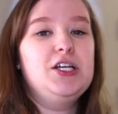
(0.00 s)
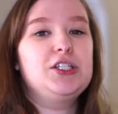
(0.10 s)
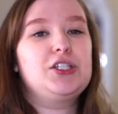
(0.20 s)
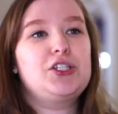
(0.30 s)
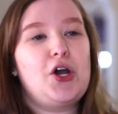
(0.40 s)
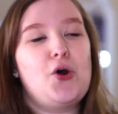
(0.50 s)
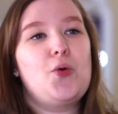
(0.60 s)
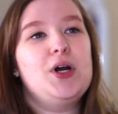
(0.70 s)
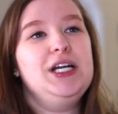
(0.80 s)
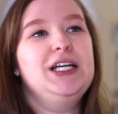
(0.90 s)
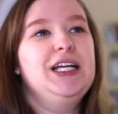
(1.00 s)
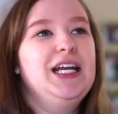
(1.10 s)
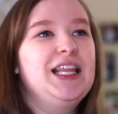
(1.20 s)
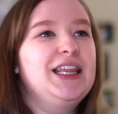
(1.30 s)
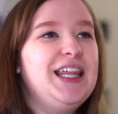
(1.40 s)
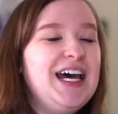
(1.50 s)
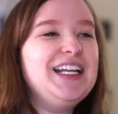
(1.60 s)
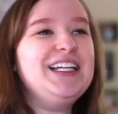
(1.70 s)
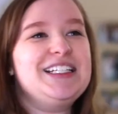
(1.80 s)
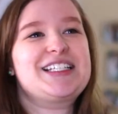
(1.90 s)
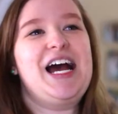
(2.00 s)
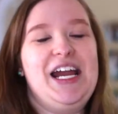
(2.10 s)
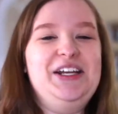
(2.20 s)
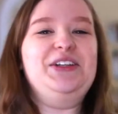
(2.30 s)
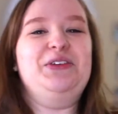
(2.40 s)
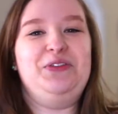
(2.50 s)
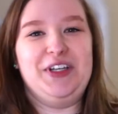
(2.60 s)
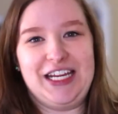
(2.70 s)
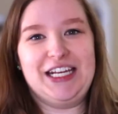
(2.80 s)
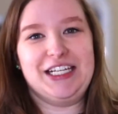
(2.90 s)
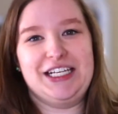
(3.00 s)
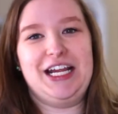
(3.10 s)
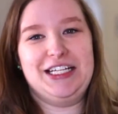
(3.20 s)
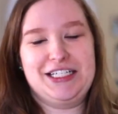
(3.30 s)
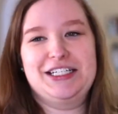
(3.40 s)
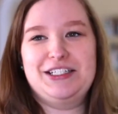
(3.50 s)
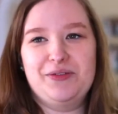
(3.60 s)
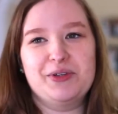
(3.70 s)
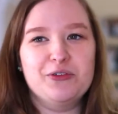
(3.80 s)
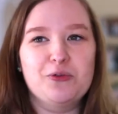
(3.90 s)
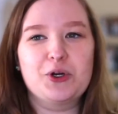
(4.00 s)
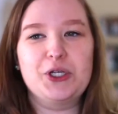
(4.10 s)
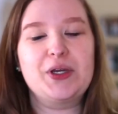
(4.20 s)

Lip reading: So that is kind of needed, as I said before.